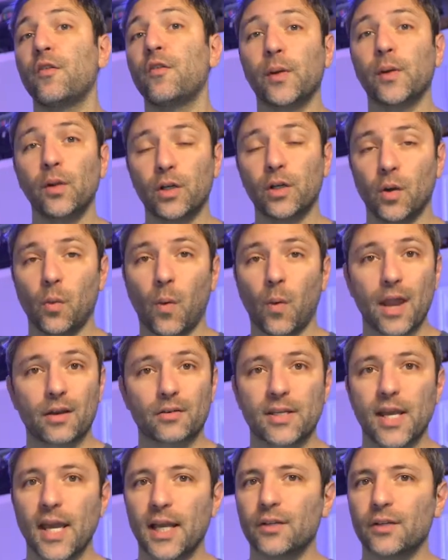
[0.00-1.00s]
we look at wider
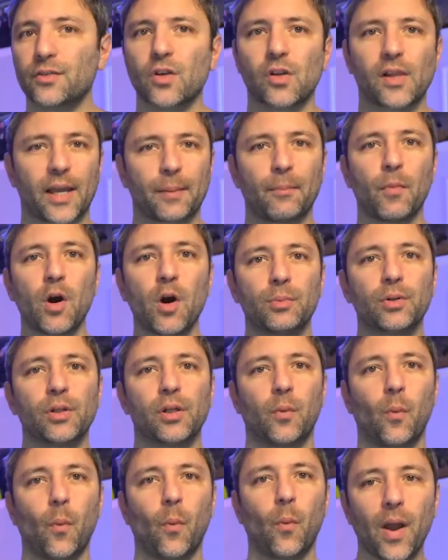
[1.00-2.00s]
tech, so like mobile
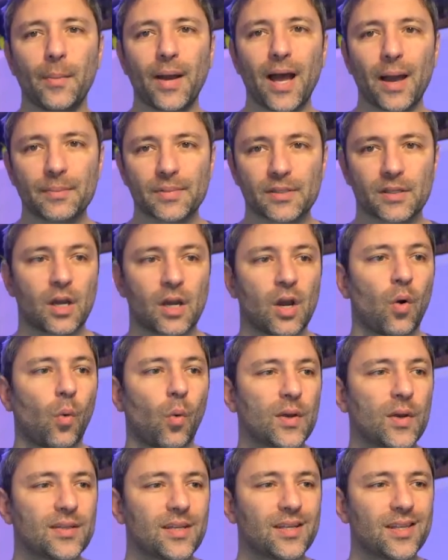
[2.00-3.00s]
and web apps,
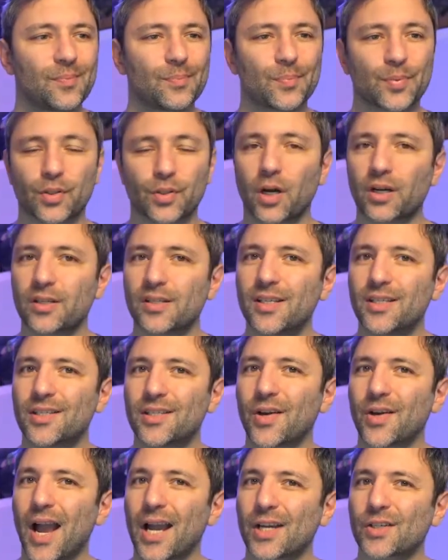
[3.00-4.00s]
we see that proxies
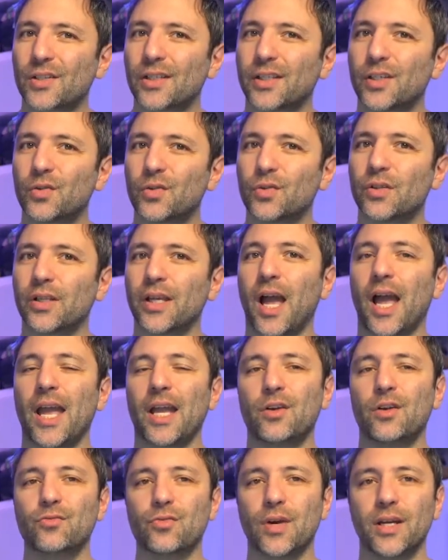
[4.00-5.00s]
are actually usually a
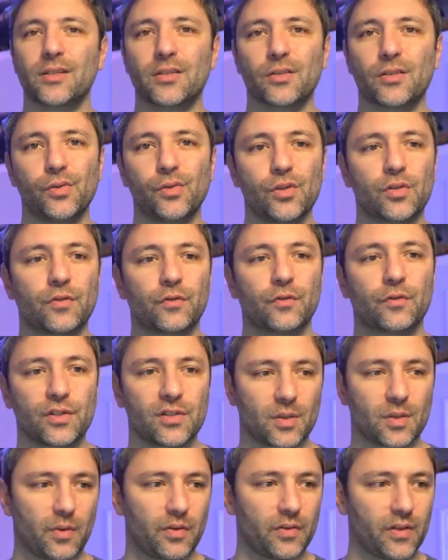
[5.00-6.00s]
great solution for
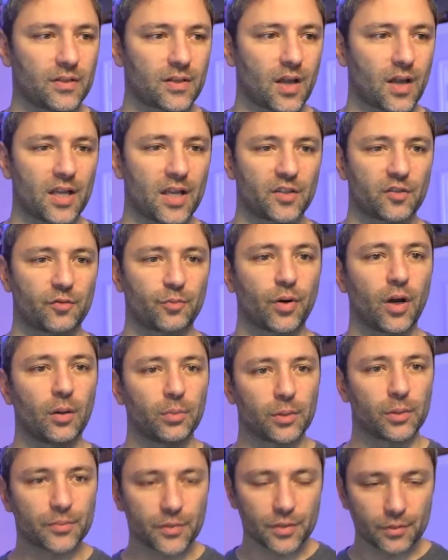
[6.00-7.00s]
some of these kinds of
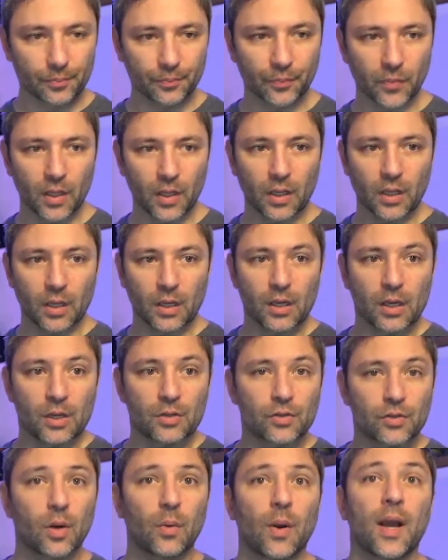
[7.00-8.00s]
problems.
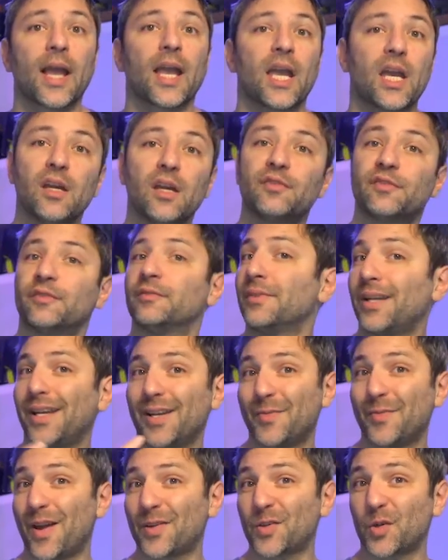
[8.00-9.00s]
So, if in a
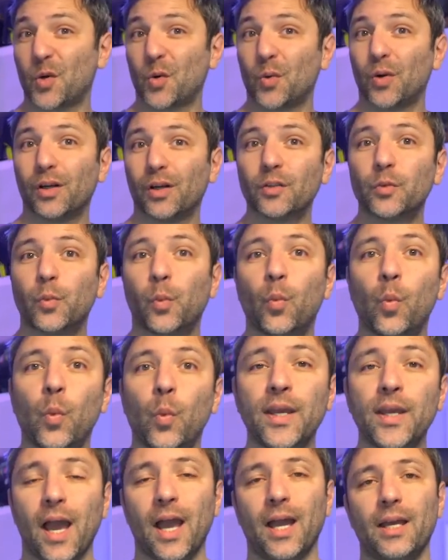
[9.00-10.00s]
magical world
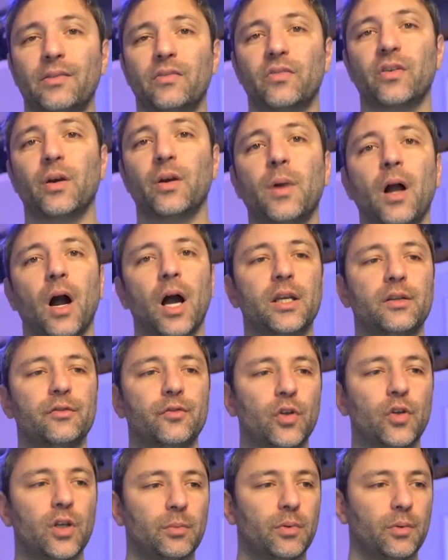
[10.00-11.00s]
we had some kind of
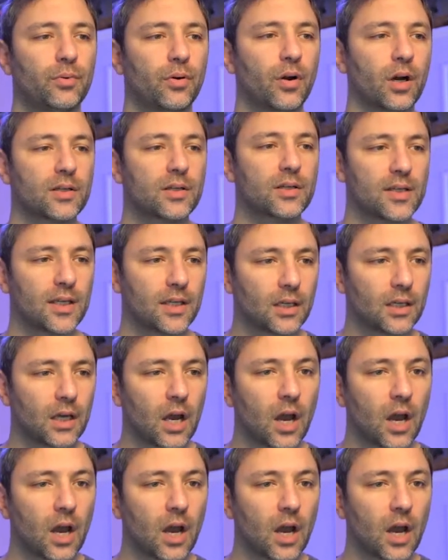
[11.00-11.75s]
UDP proxy,